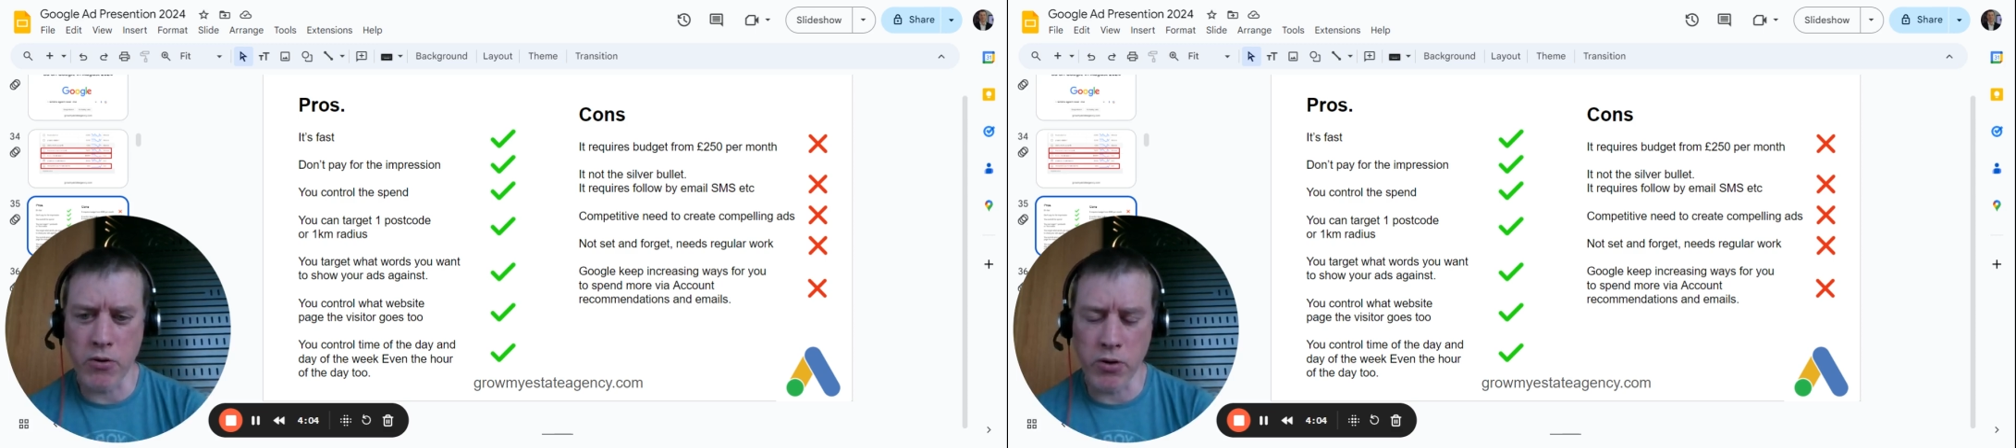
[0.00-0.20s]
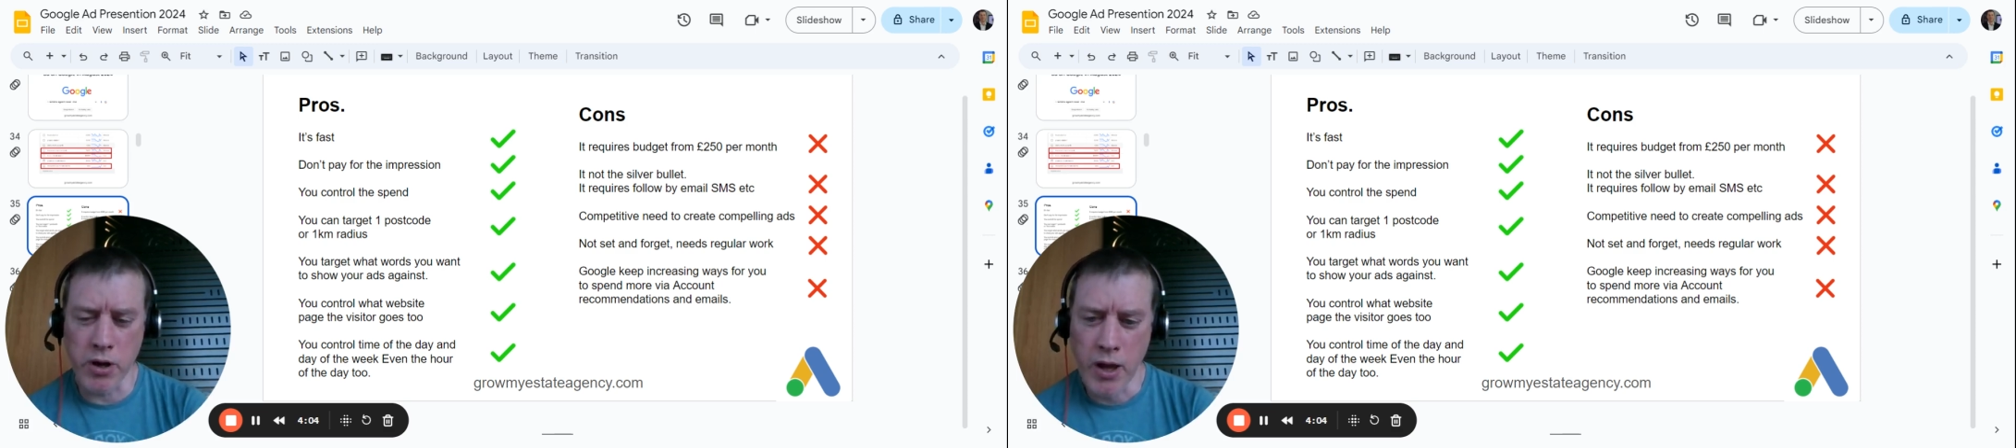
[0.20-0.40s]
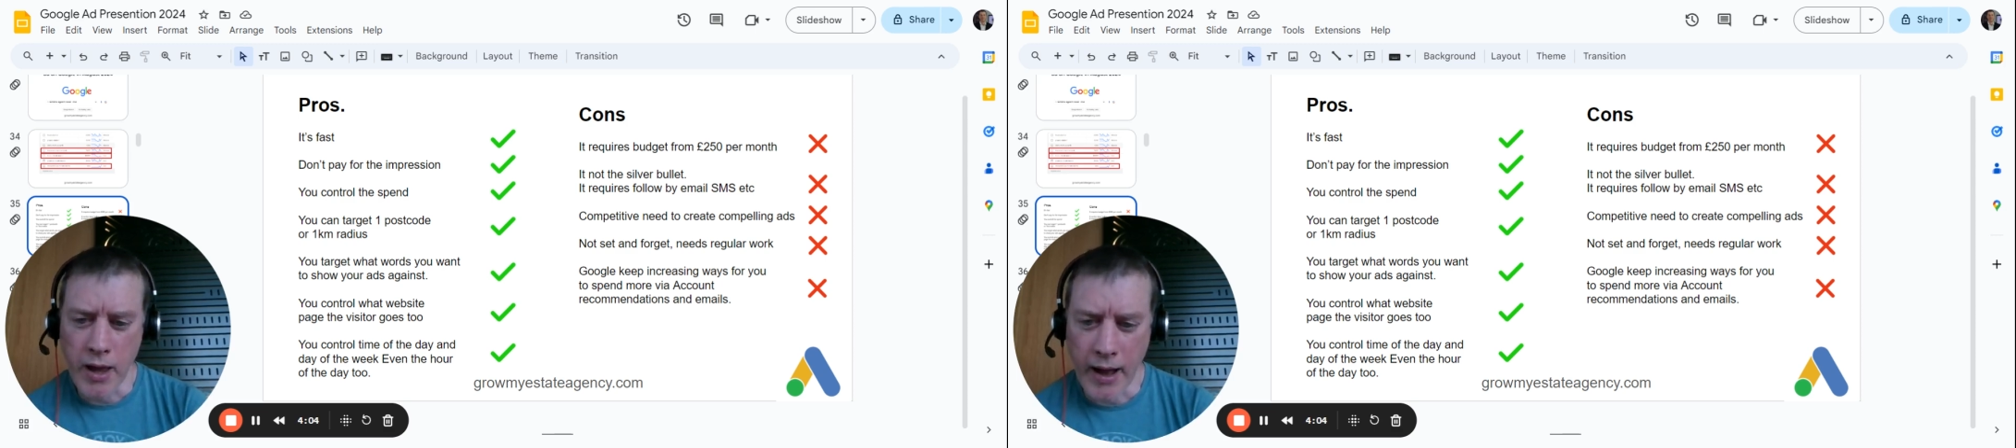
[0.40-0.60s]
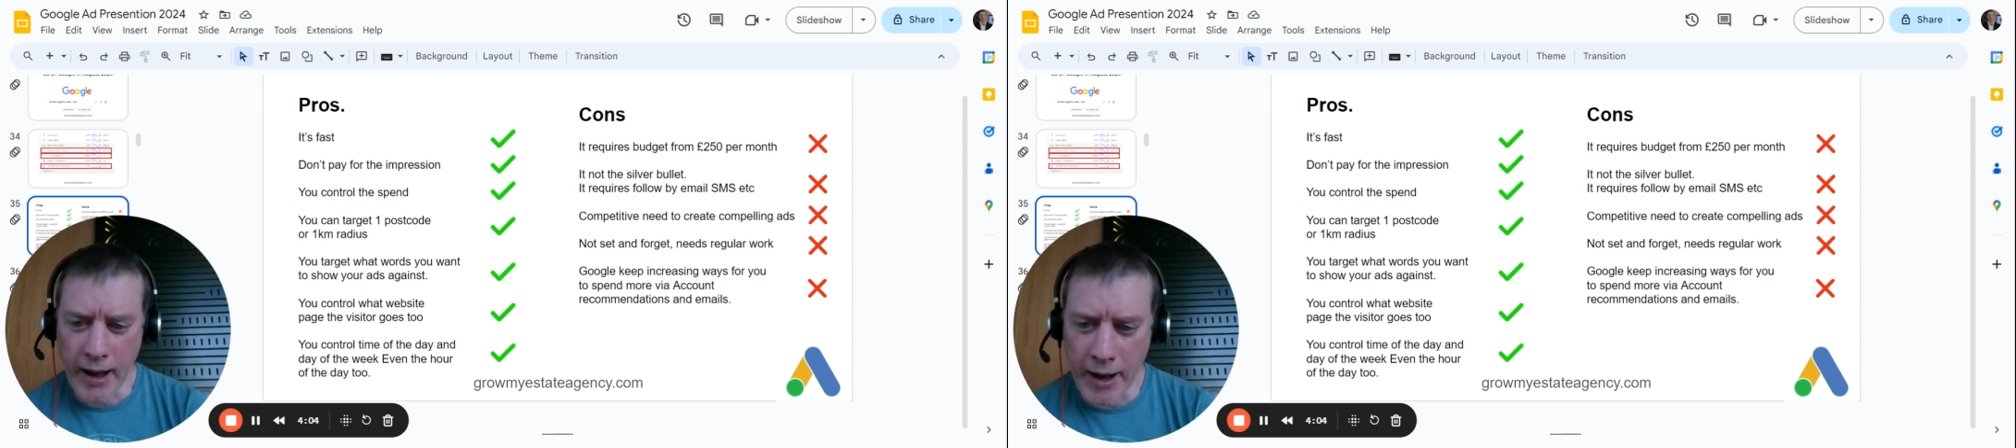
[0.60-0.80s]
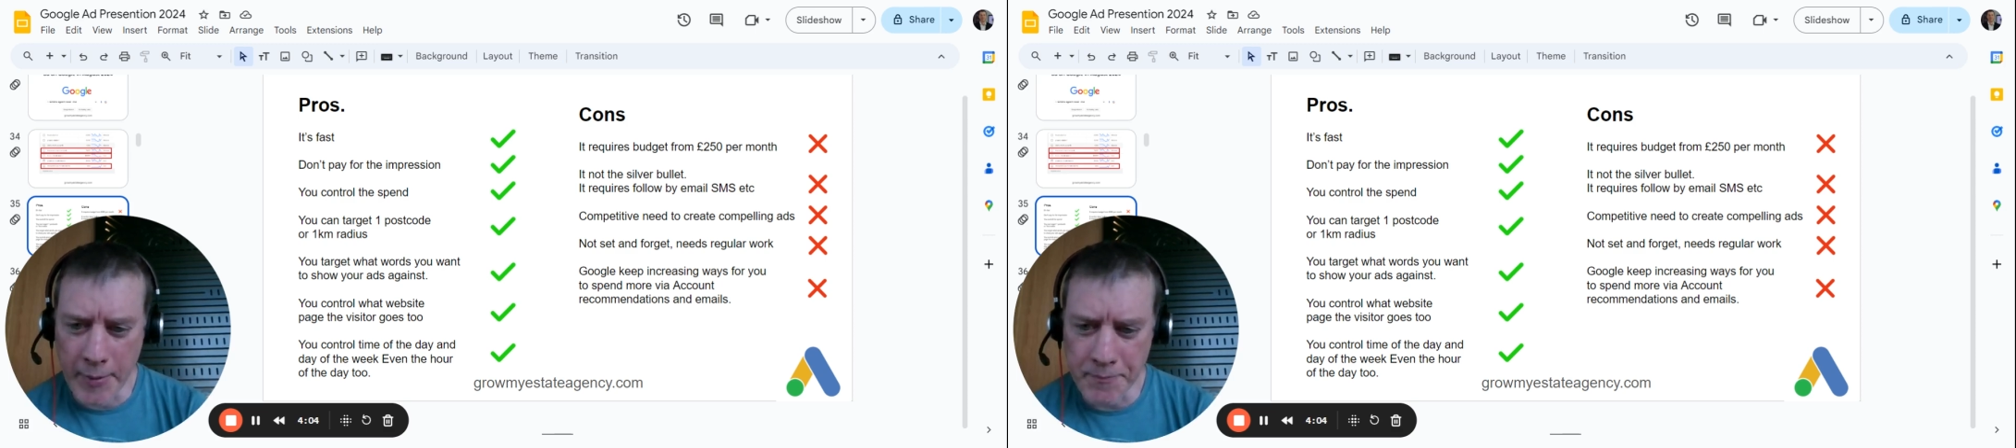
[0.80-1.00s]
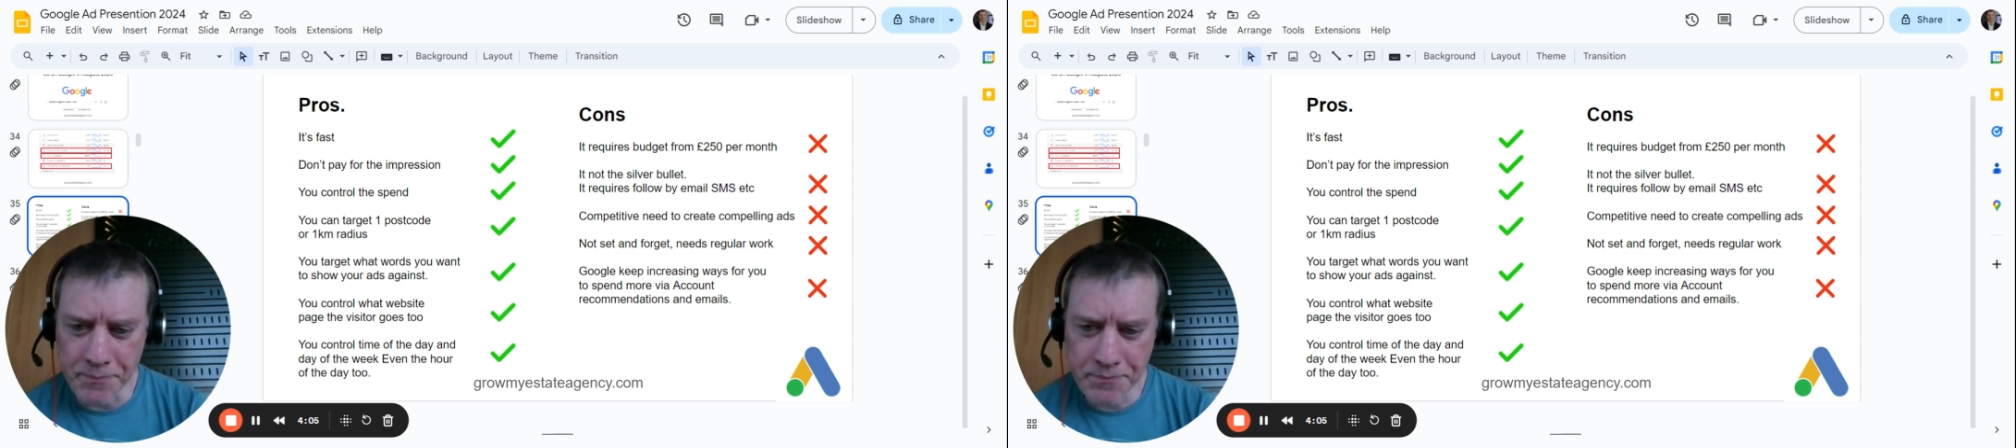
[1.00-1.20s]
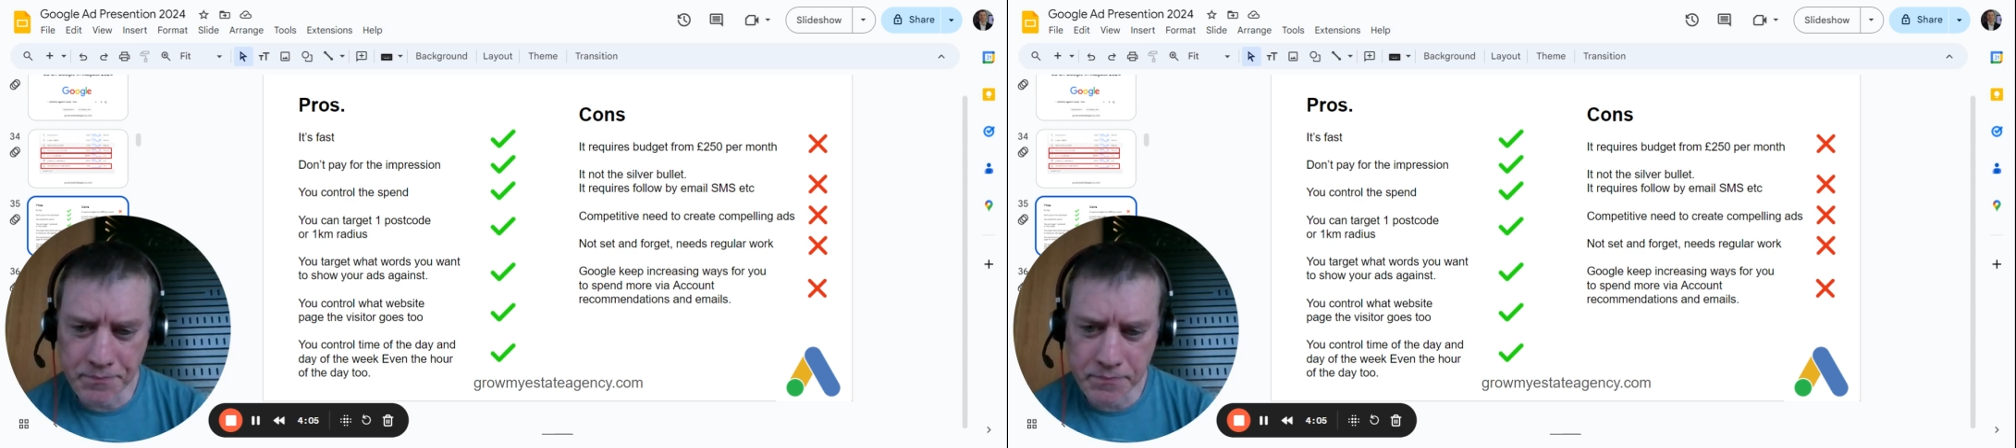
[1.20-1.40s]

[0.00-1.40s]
good. Um,